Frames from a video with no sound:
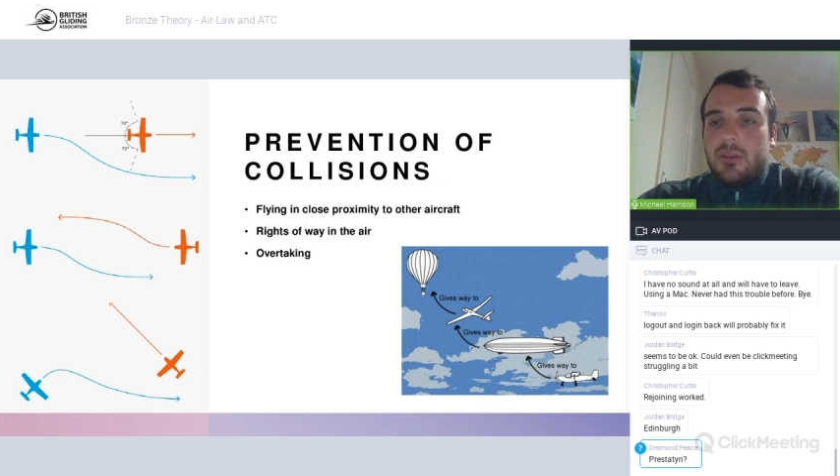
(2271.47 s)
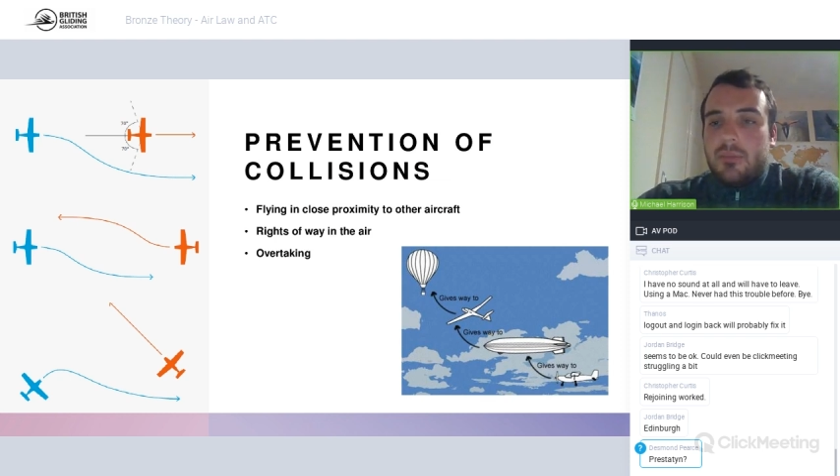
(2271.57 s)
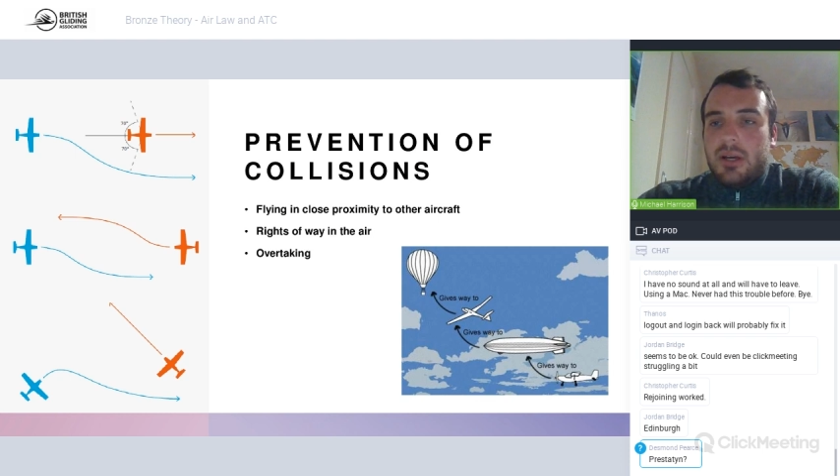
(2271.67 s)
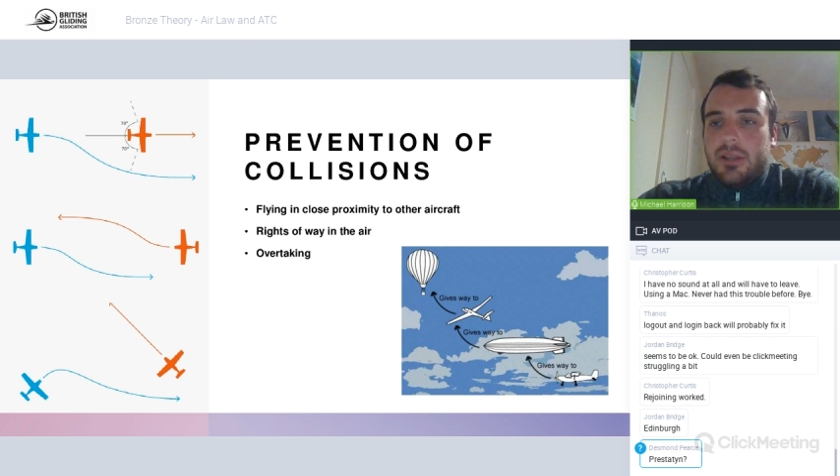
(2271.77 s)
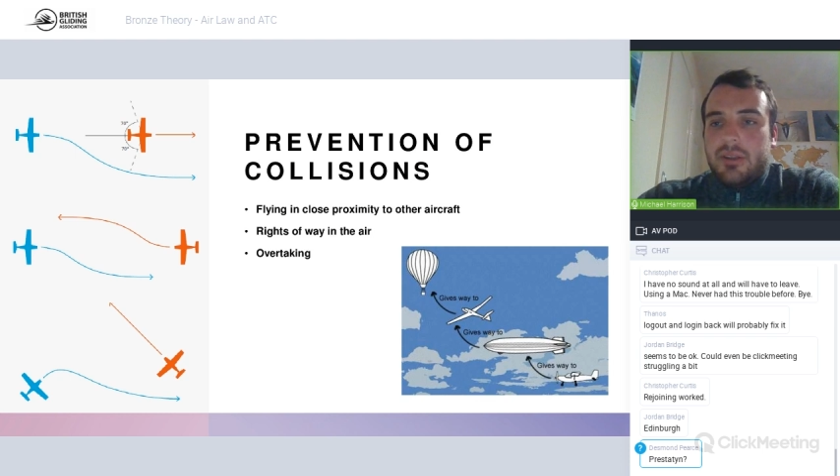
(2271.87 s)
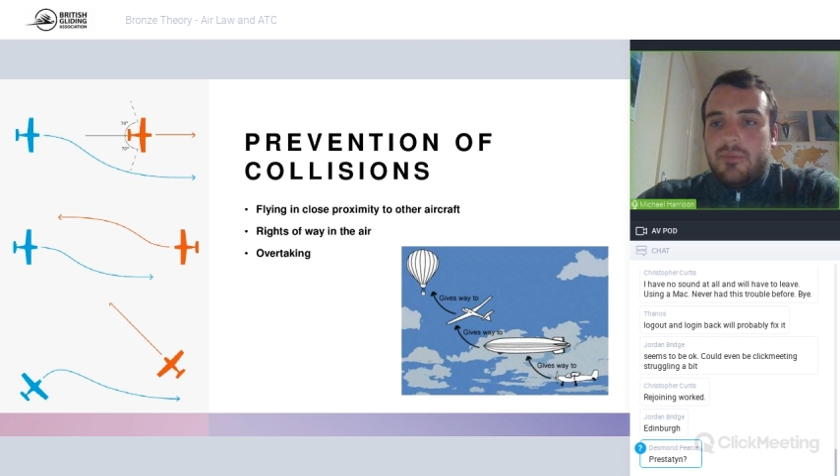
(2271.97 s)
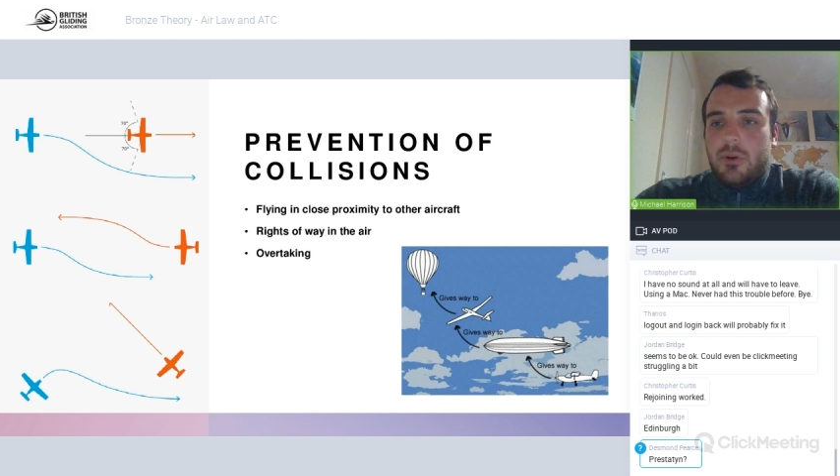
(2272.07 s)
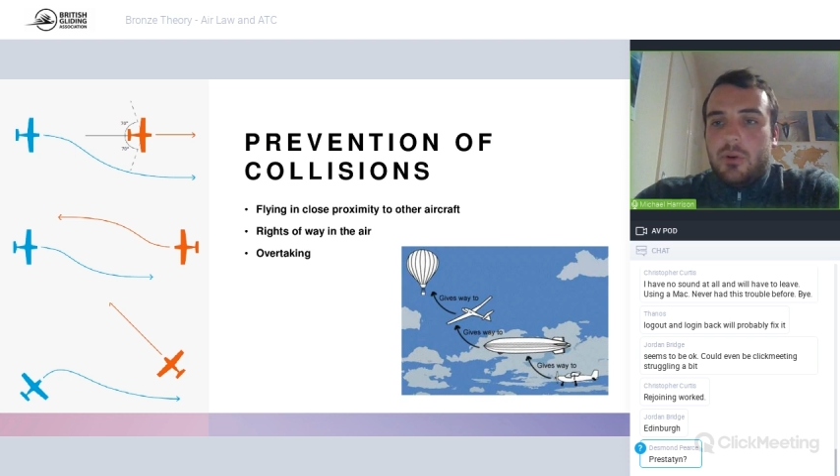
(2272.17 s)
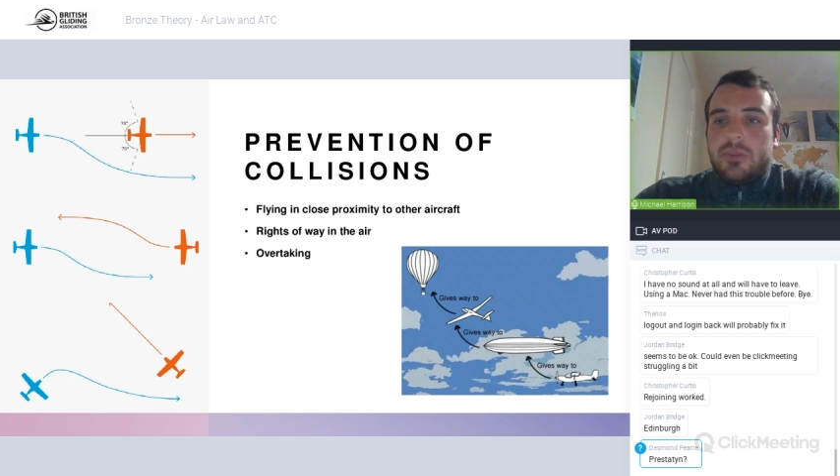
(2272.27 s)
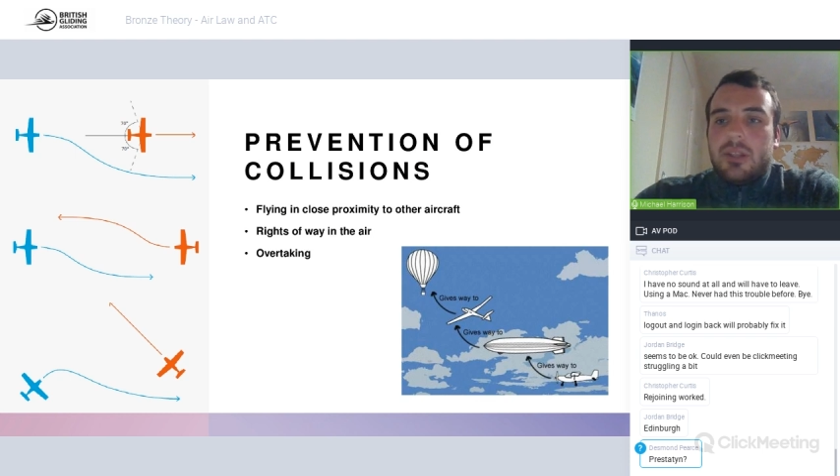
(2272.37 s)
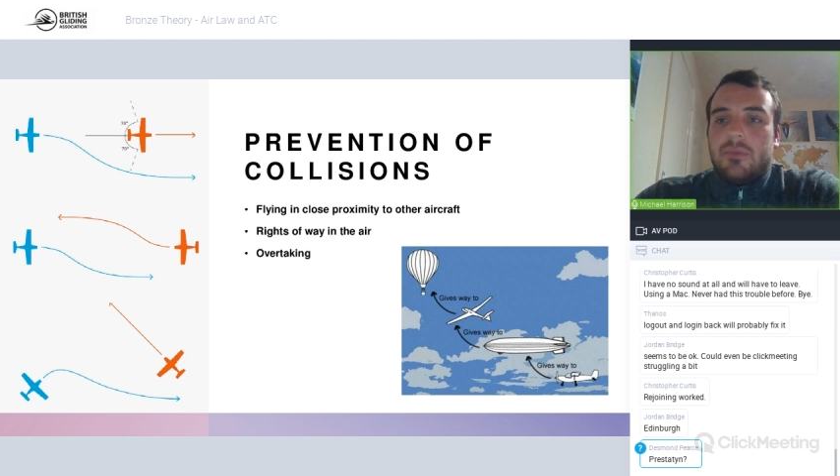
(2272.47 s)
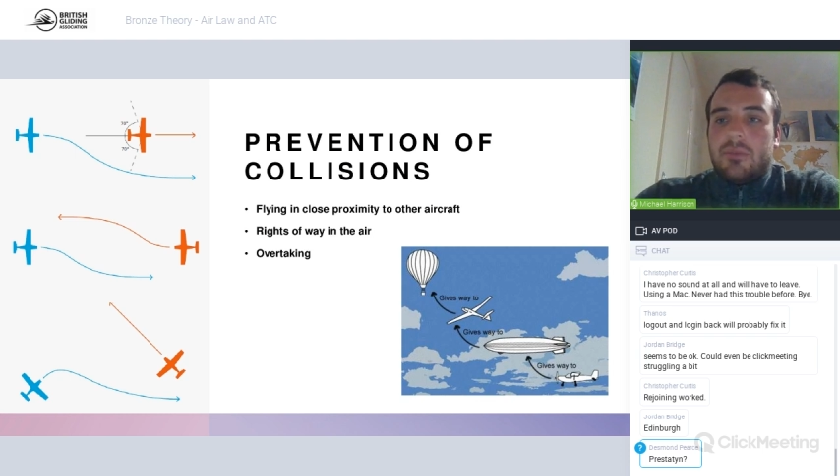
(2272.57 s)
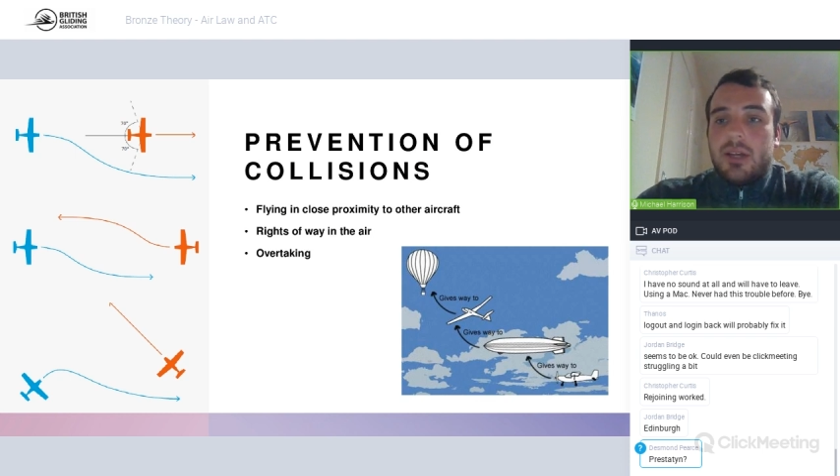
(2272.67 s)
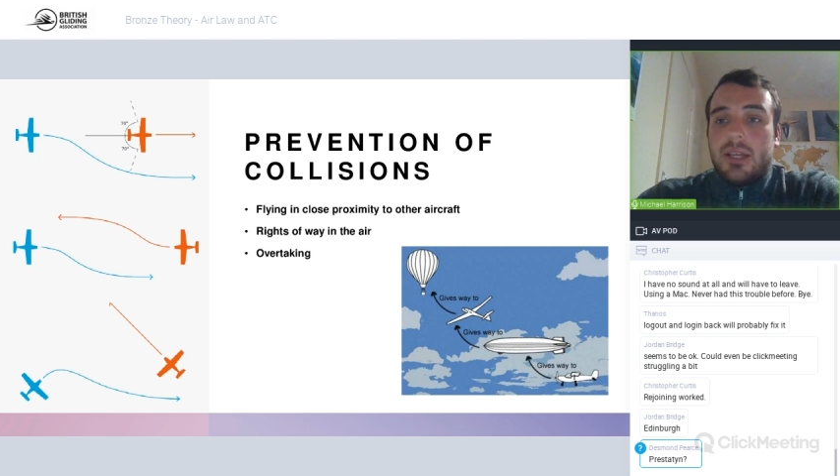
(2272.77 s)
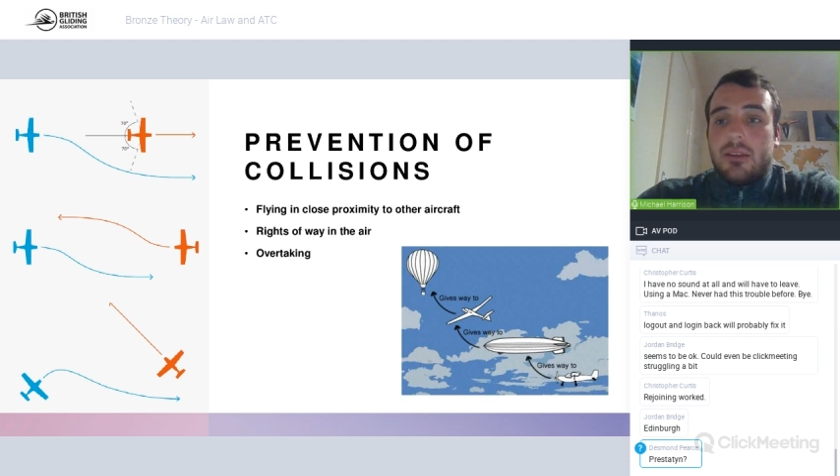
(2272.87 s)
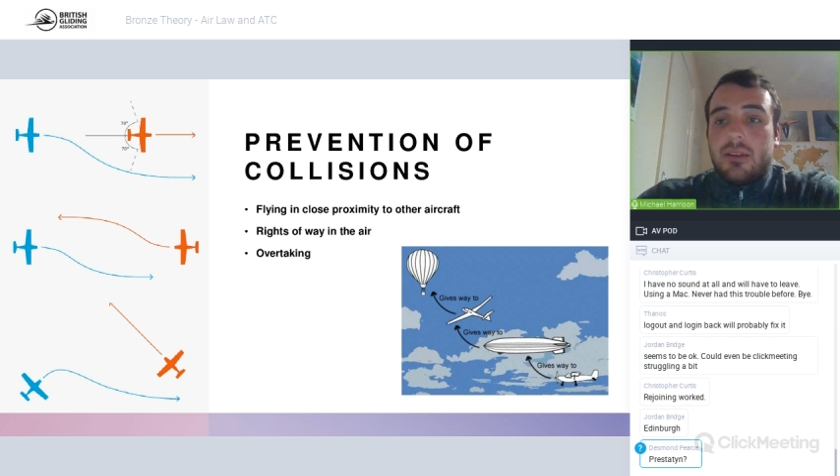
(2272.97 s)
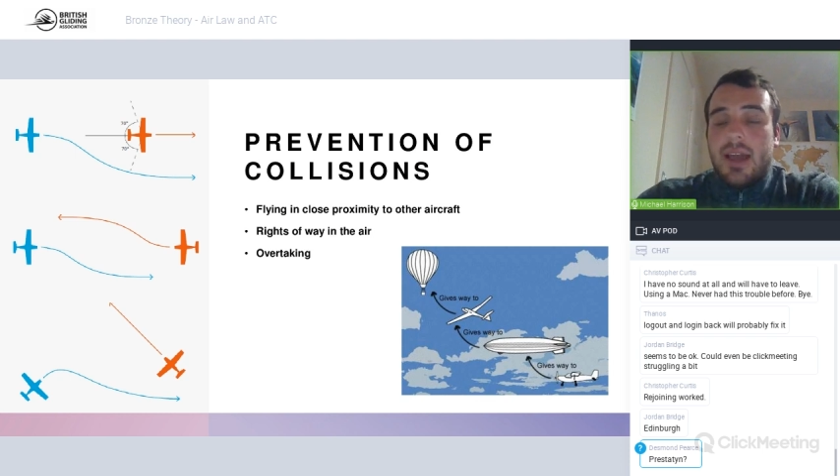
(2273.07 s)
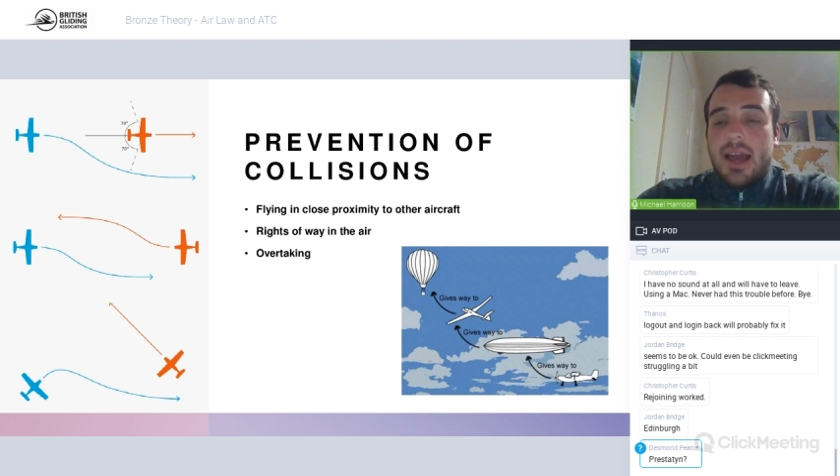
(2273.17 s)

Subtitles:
in command involved in the flight